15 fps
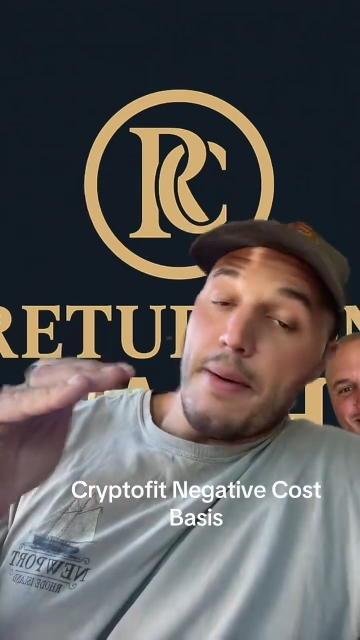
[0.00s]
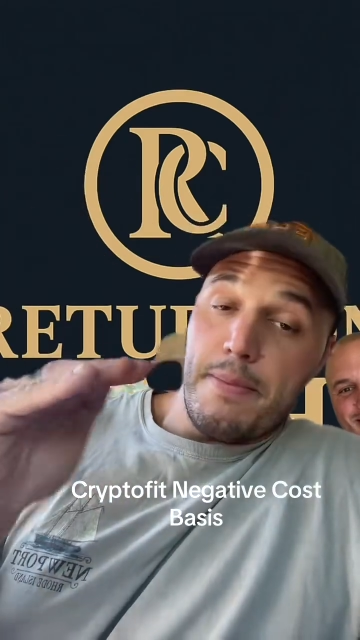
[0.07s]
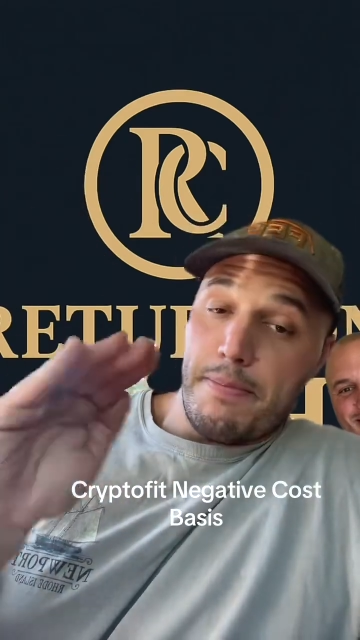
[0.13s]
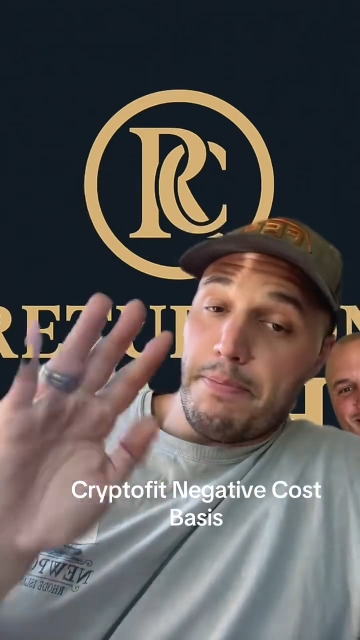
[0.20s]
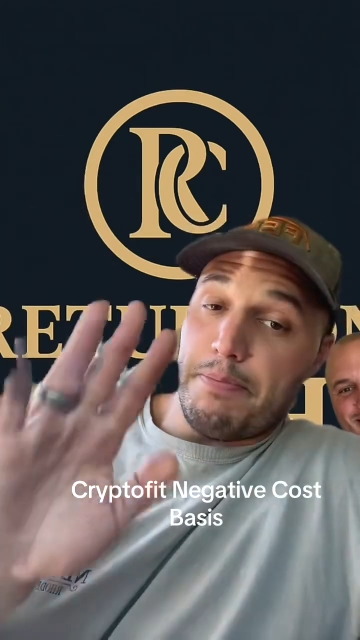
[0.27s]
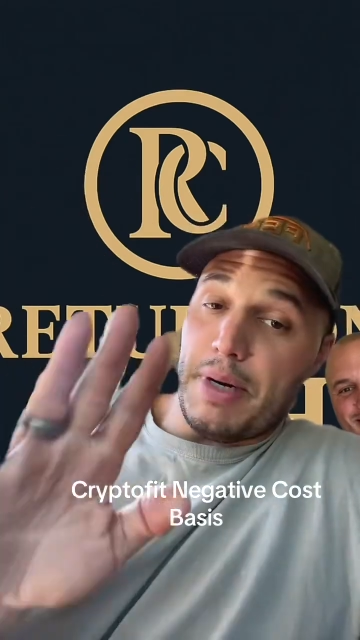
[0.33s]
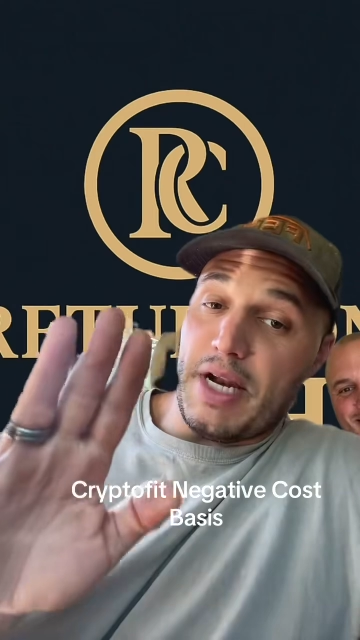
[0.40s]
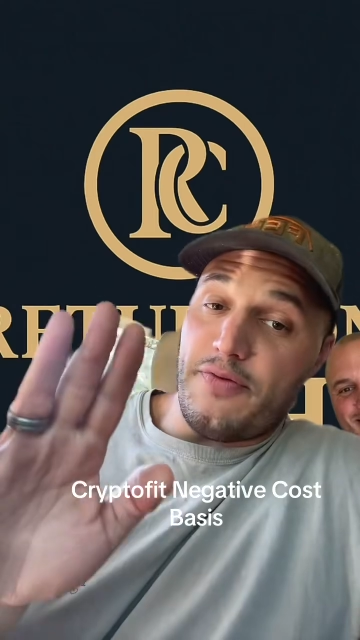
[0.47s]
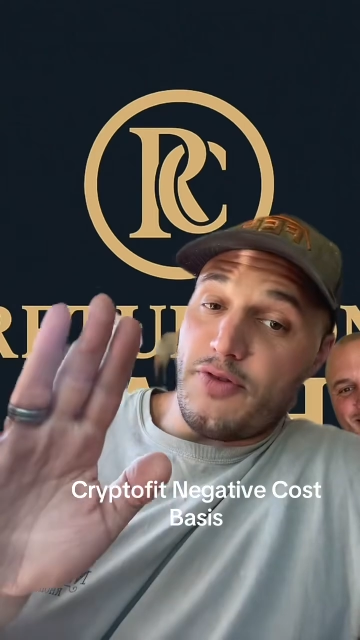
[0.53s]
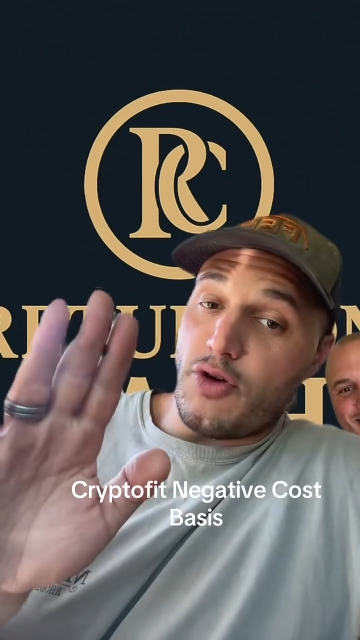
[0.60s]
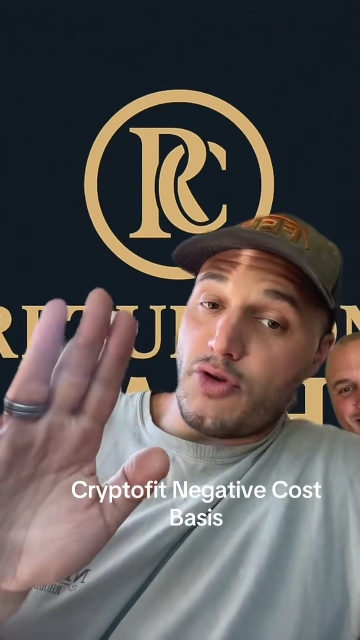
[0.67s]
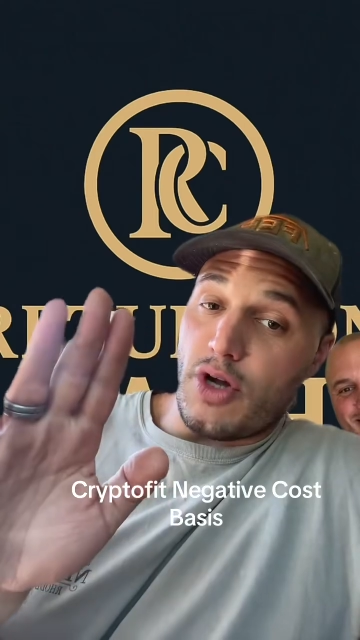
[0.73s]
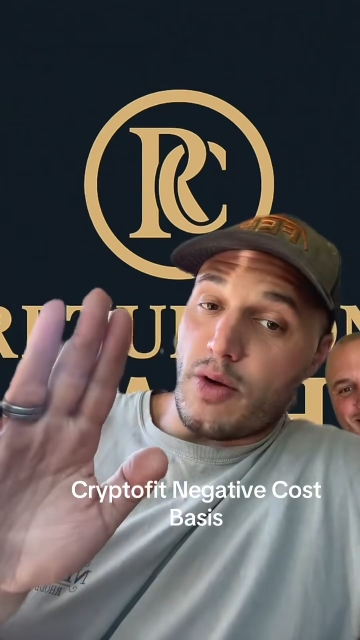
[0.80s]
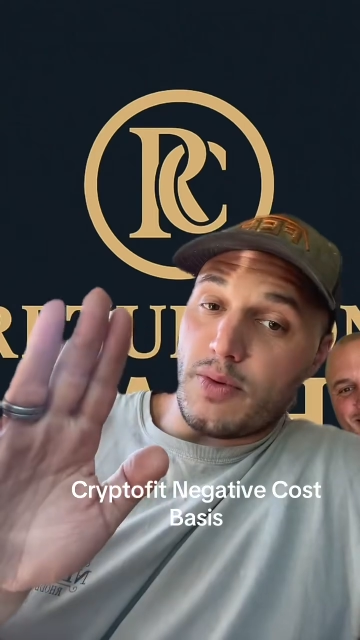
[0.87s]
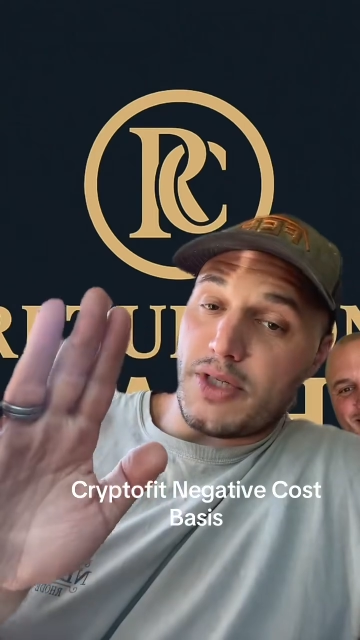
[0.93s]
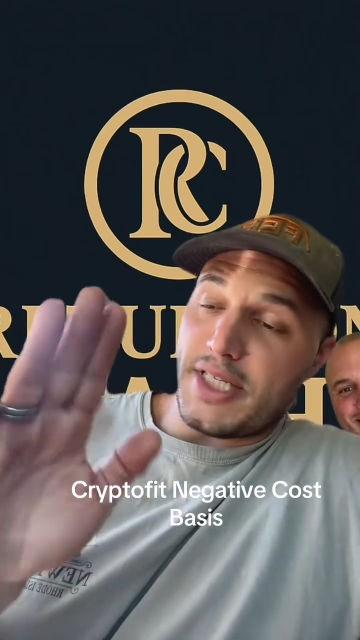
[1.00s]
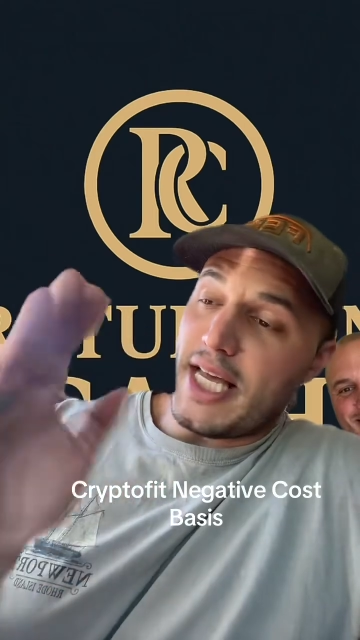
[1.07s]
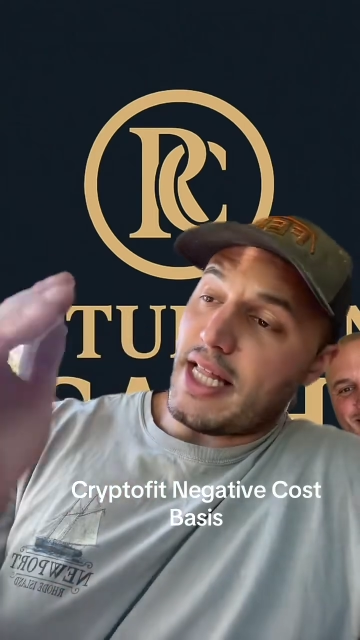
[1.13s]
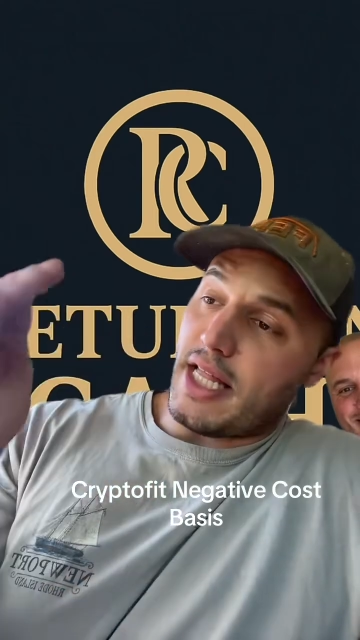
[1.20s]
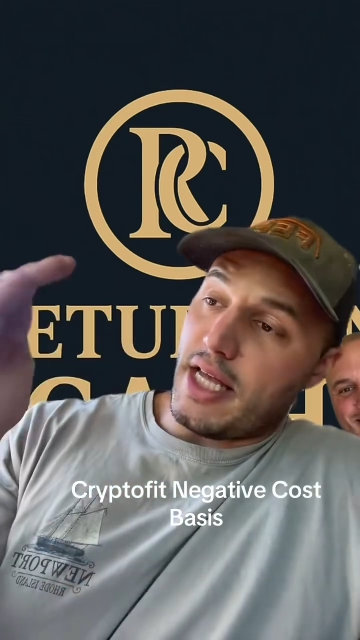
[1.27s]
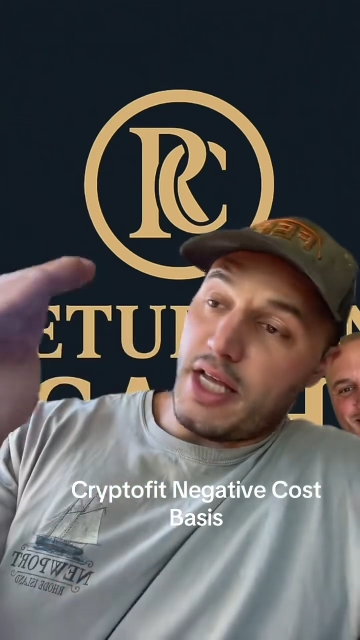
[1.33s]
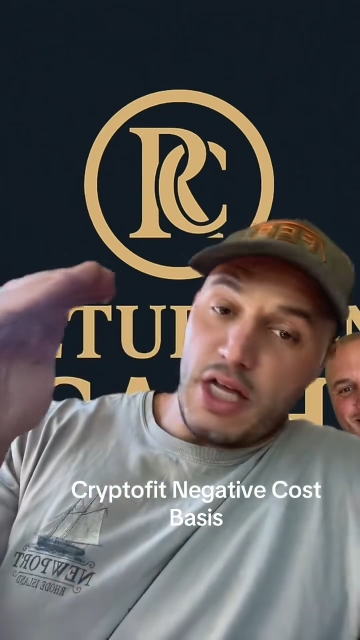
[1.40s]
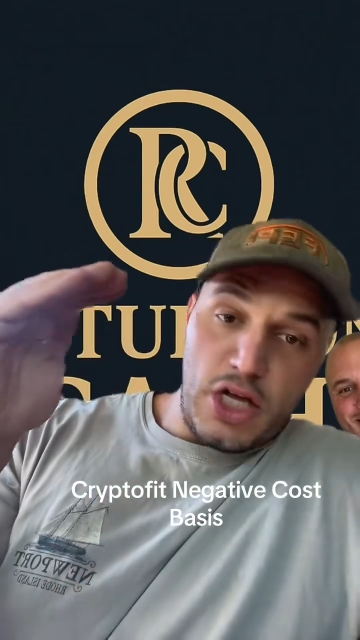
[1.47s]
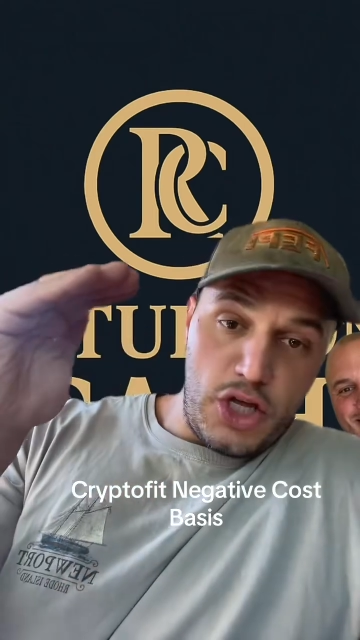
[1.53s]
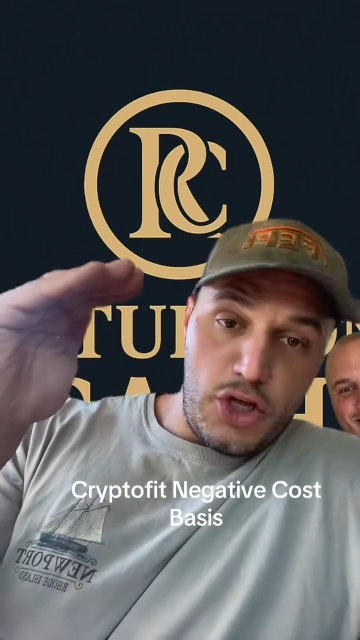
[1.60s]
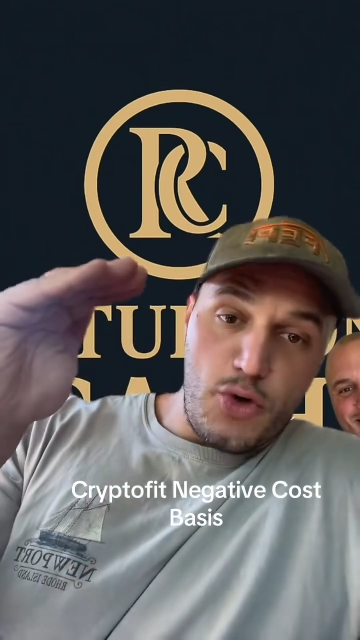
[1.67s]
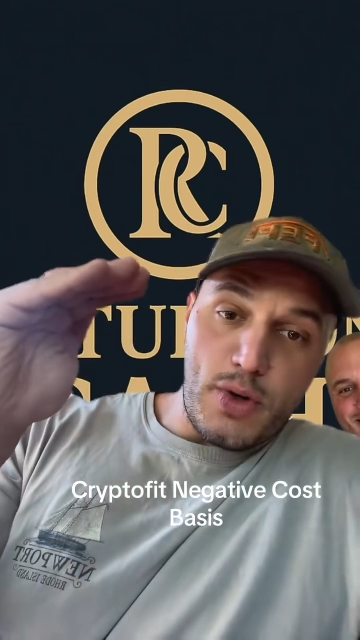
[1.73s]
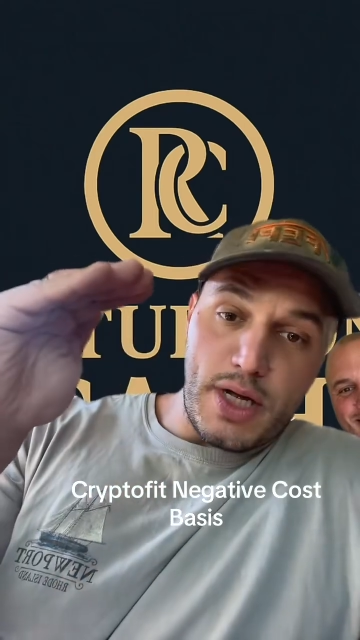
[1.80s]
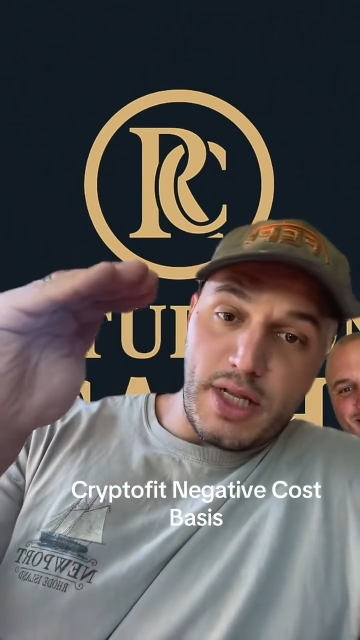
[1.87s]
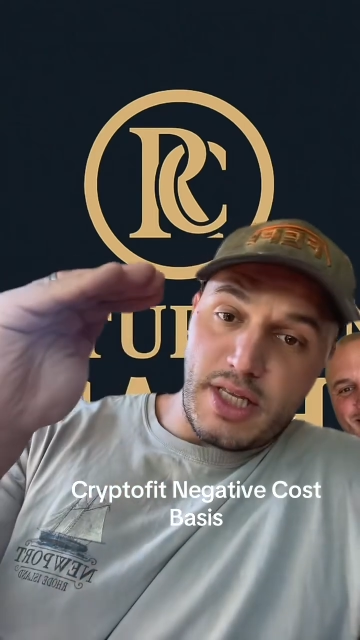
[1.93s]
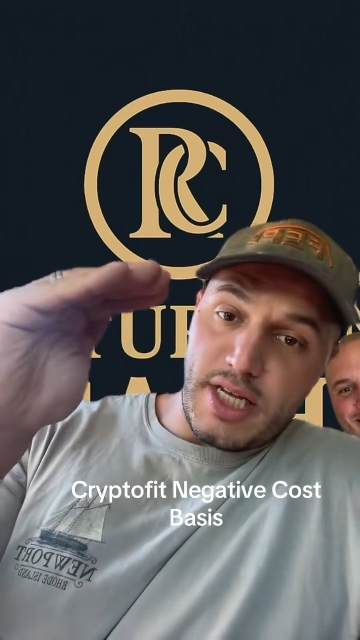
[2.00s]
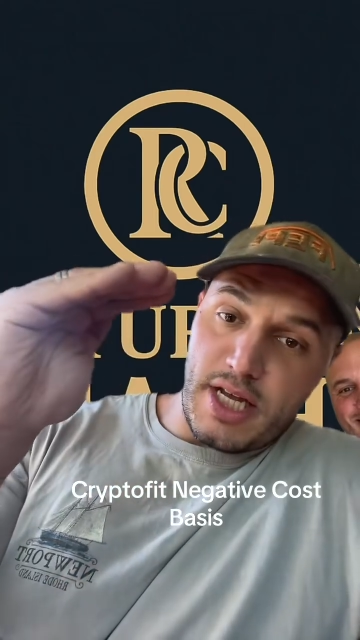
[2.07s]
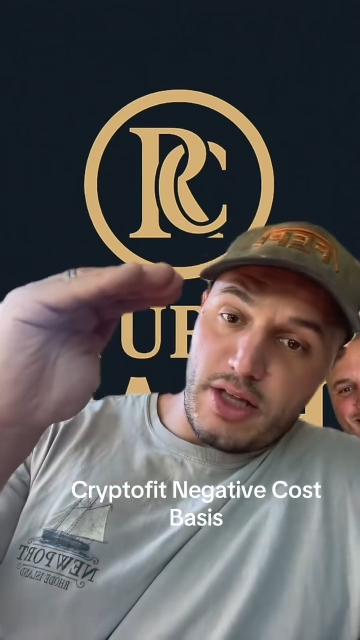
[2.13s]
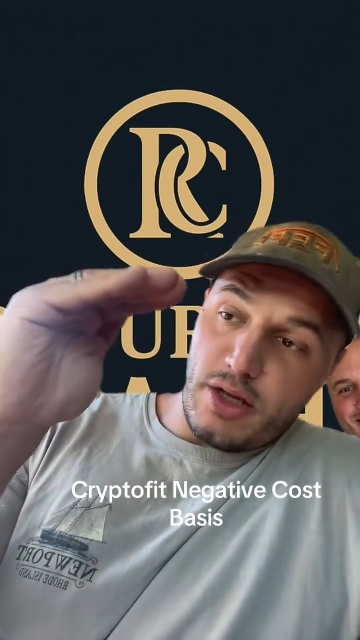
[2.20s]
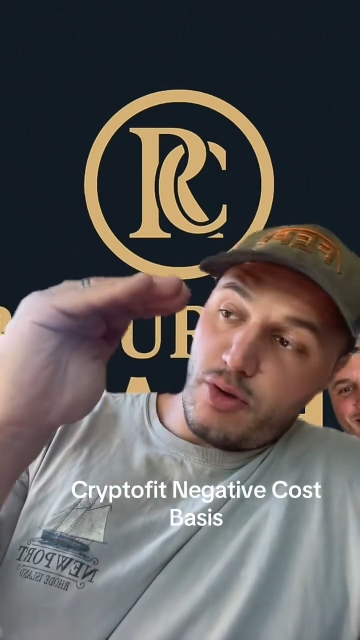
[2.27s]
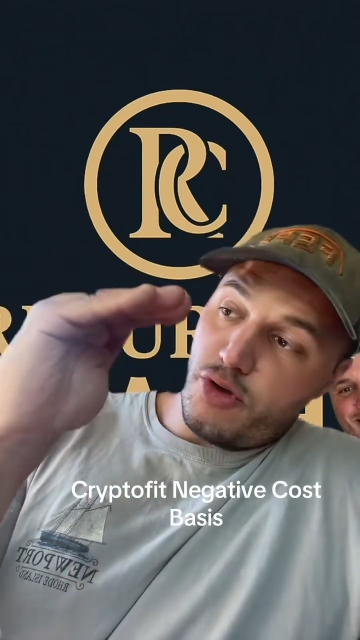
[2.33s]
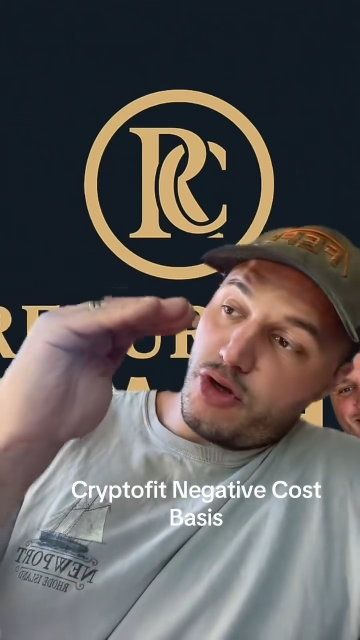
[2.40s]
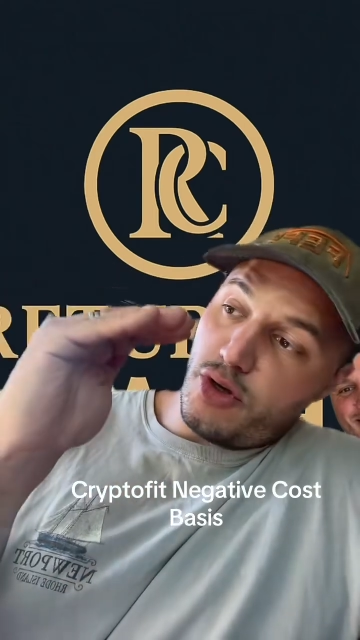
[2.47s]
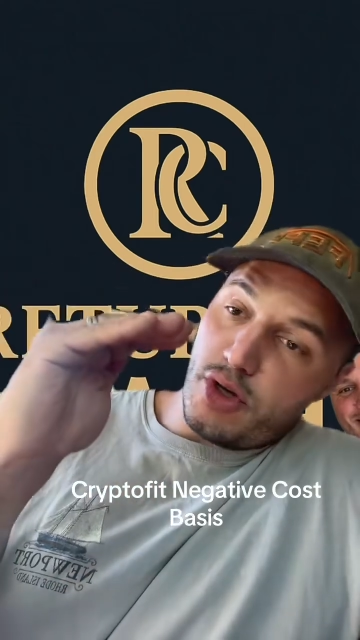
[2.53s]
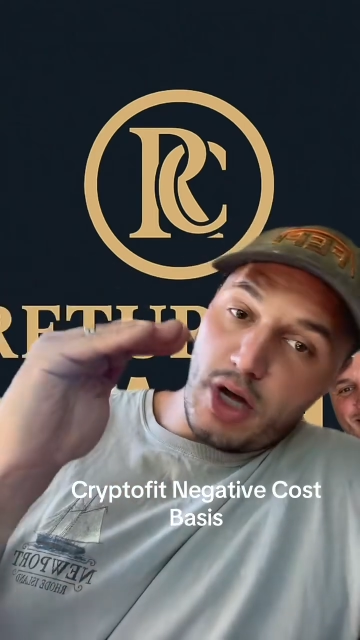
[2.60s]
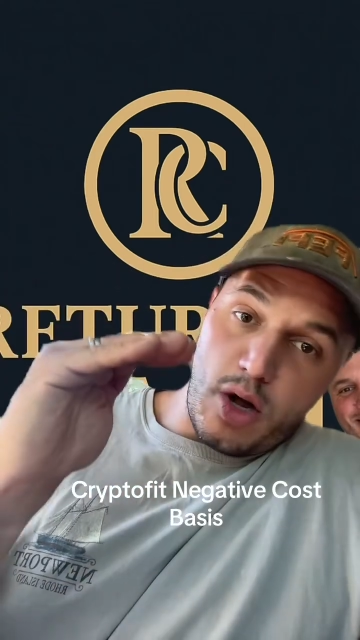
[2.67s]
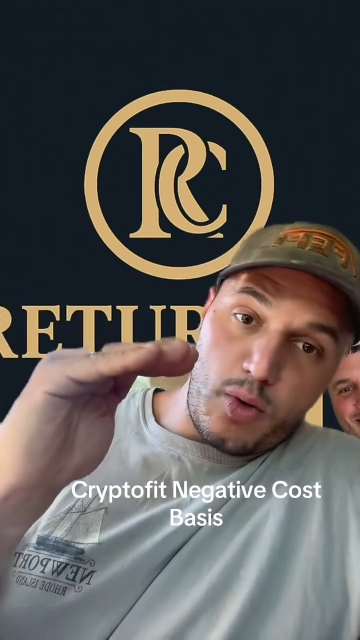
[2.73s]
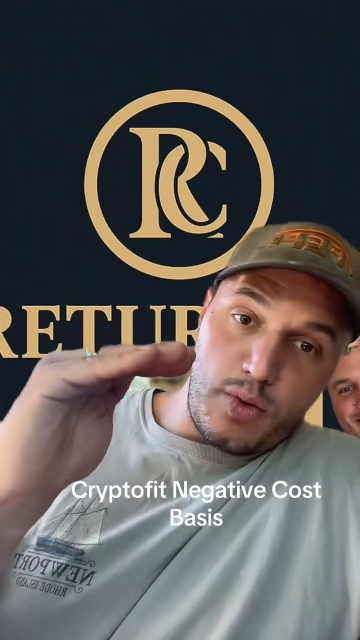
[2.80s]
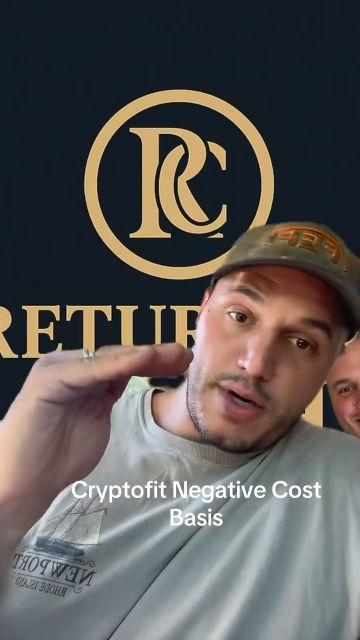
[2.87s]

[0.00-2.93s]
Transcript: But if you don't sell it, you continue to go,